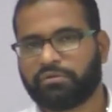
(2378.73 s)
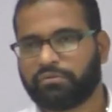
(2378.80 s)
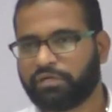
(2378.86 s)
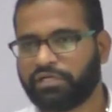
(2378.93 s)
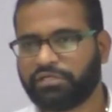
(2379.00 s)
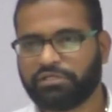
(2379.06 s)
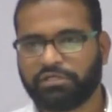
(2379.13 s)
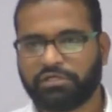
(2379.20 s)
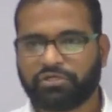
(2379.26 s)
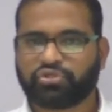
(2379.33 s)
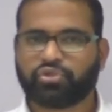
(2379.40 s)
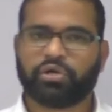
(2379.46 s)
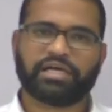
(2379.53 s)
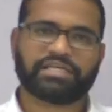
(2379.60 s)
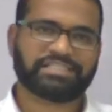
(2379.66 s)
Right?
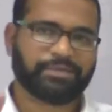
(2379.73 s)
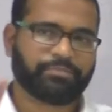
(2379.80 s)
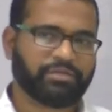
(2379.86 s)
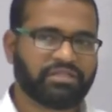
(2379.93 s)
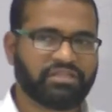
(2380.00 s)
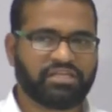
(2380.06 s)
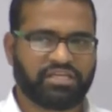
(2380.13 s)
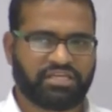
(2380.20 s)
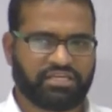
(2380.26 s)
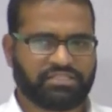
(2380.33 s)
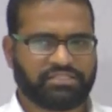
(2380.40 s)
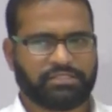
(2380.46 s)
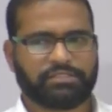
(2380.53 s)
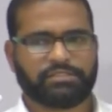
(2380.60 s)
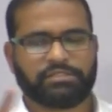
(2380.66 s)
So except in three
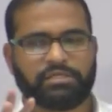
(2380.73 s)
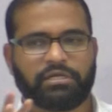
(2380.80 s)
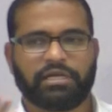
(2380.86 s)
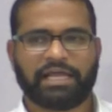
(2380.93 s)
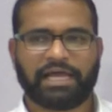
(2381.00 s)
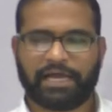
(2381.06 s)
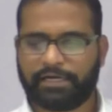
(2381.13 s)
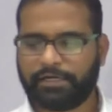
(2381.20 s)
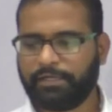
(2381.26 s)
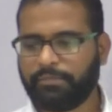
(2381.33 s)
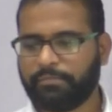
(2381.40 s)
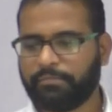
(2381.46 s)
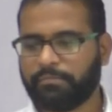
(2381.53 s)
cases, land,